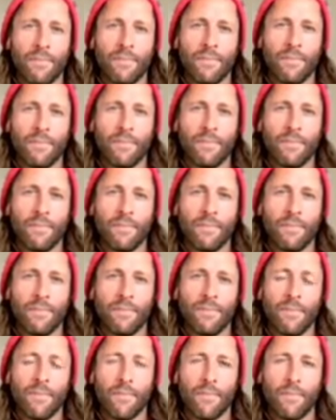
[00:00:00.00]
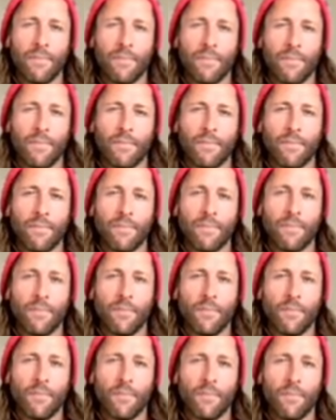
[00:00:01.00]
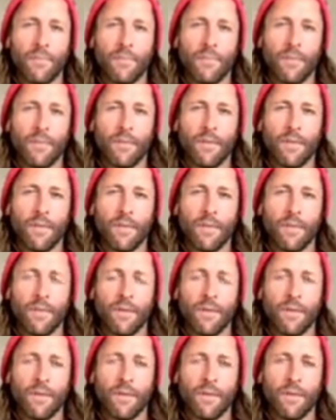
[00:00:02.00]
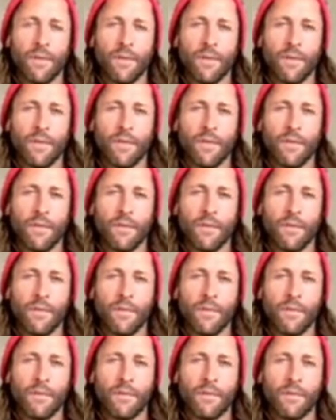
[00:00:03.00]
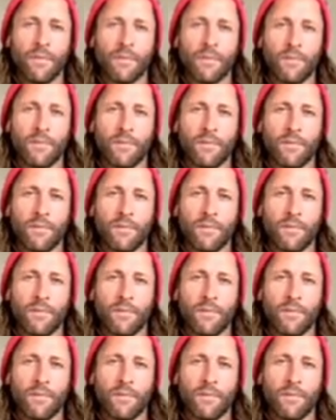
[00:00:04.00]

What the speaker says: (not speaking)